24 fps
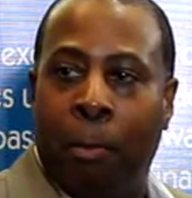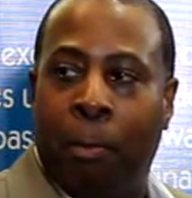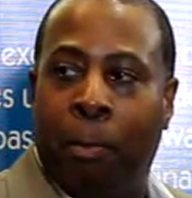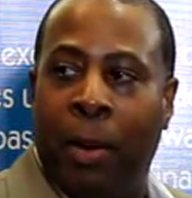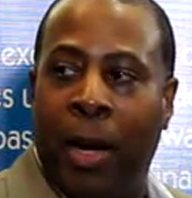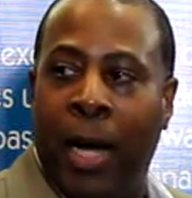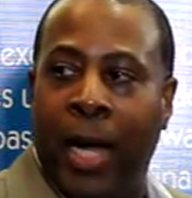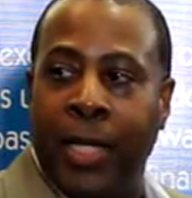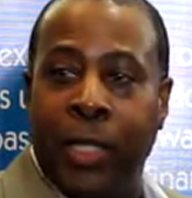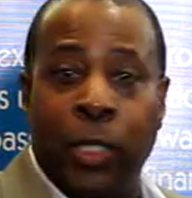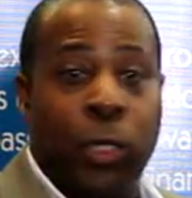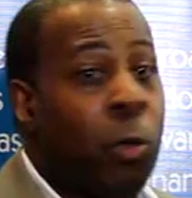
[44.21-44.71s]

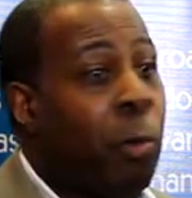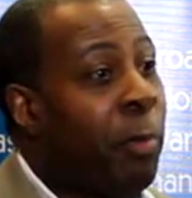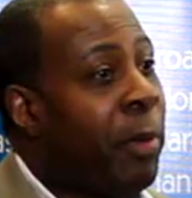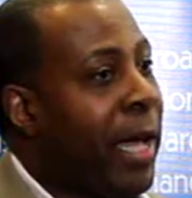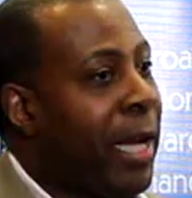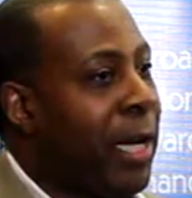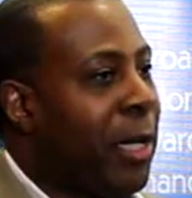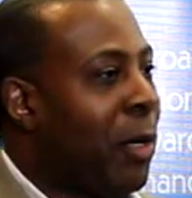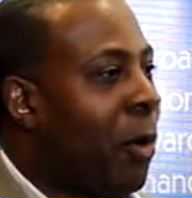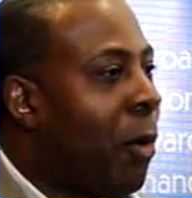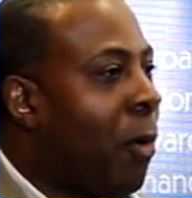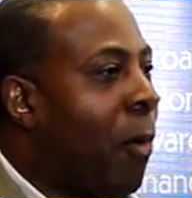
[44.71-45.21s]
But you
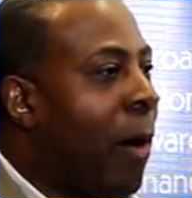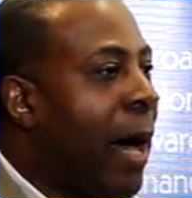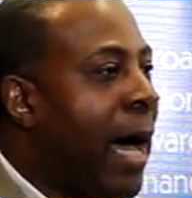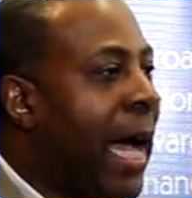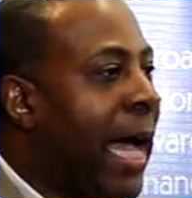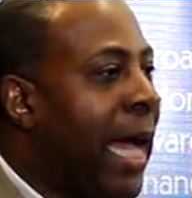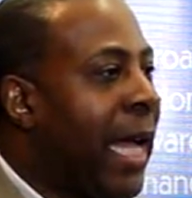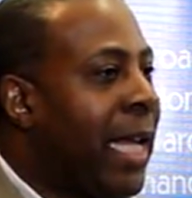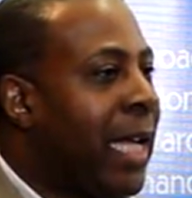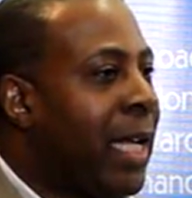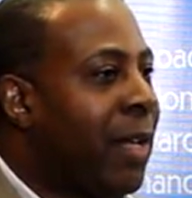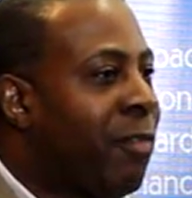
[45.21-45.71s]
better know
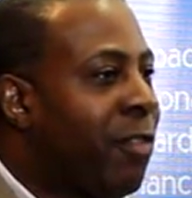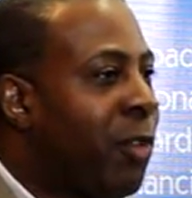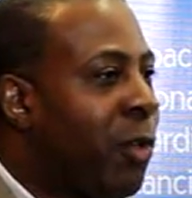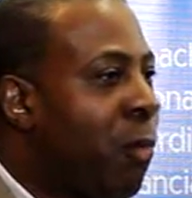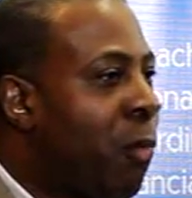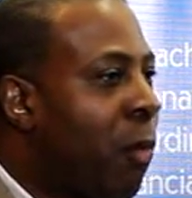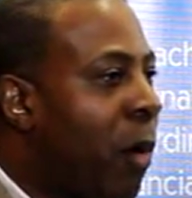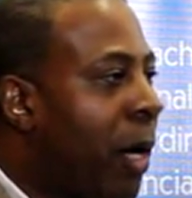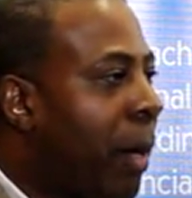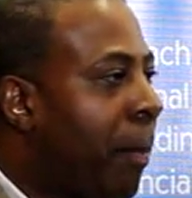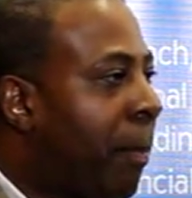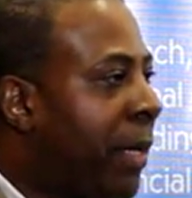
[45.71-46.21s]
why if you
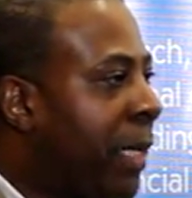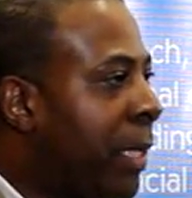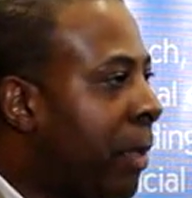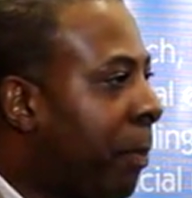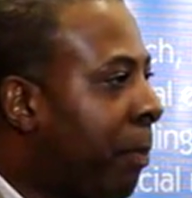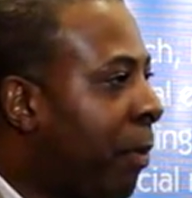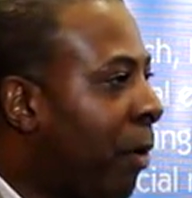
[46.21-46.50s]
want to be the